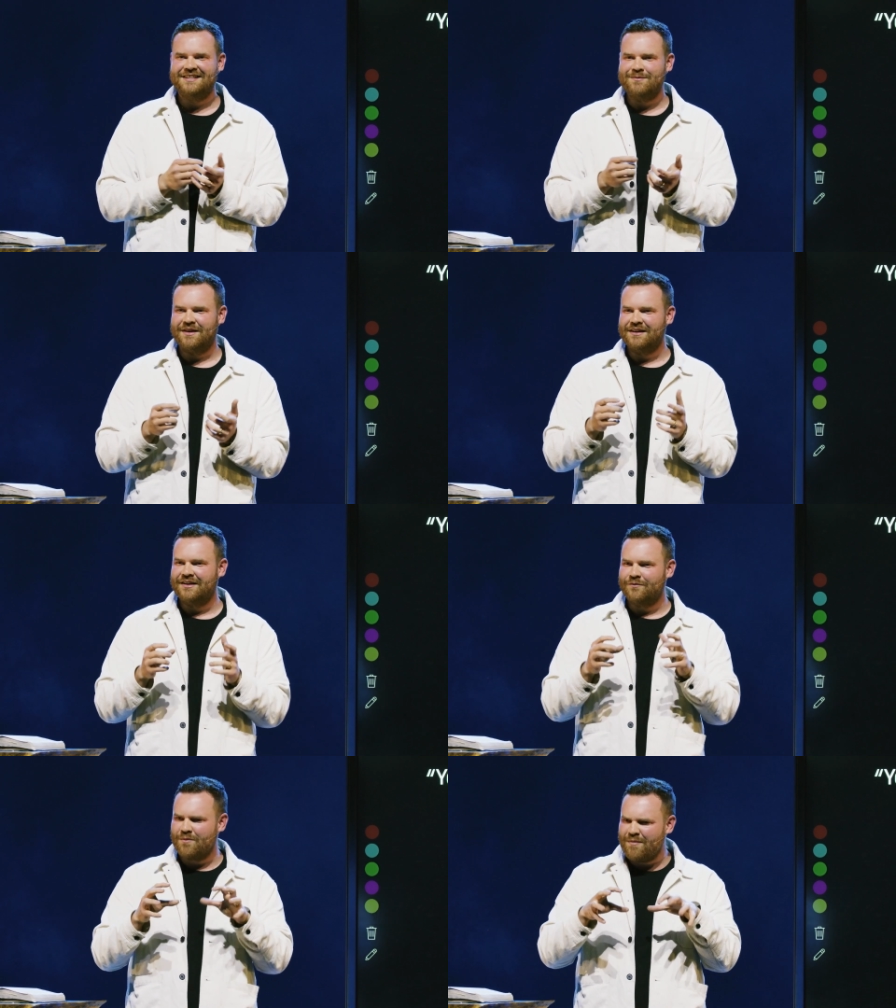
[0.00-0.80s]
You see, but
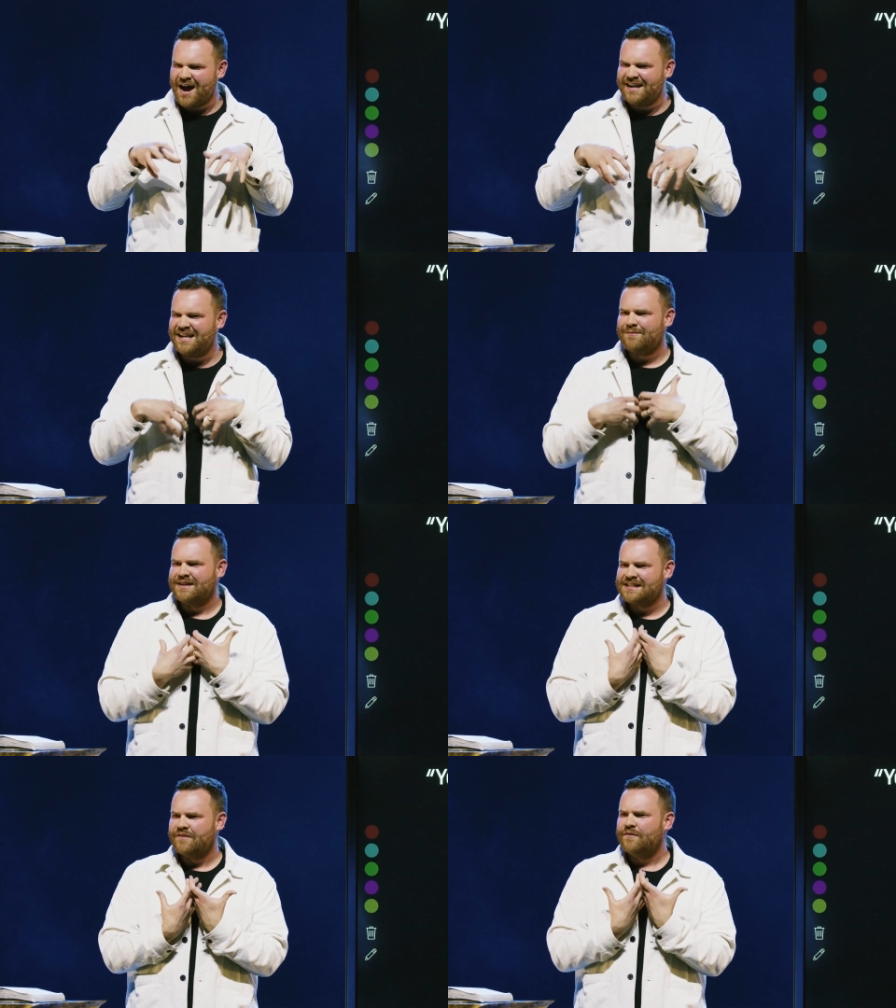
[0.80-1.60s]
reminding
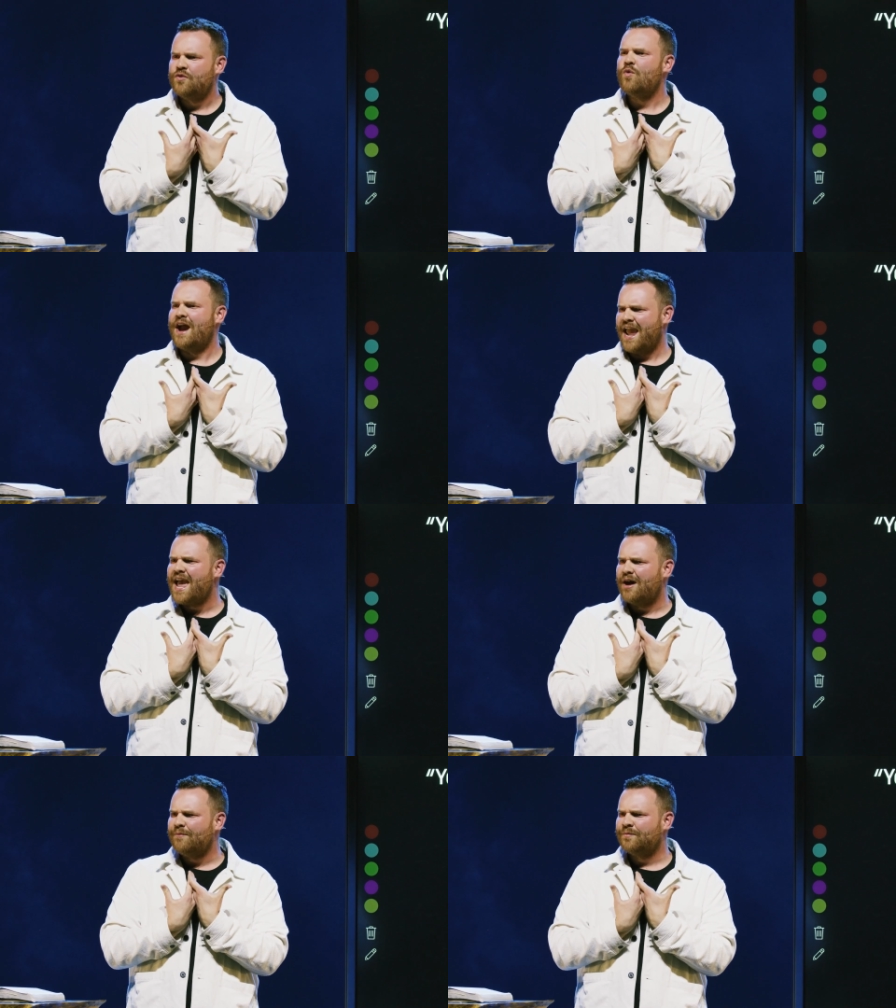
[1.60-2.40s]
myself of who I
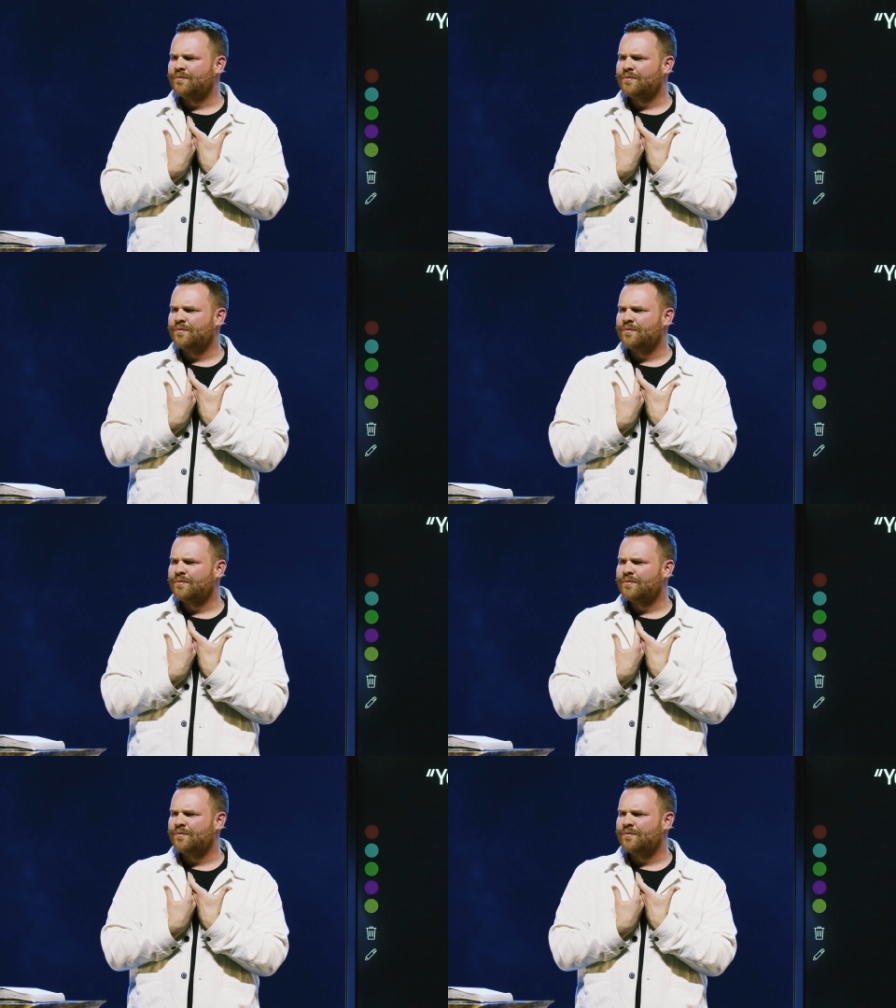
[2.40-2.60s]
am